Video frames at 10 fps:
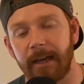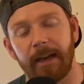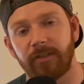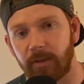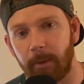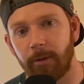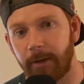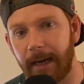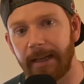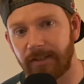have some other
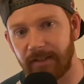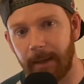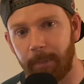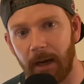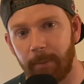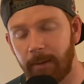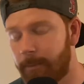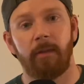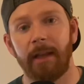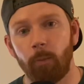guys step up.
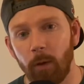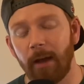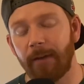They will have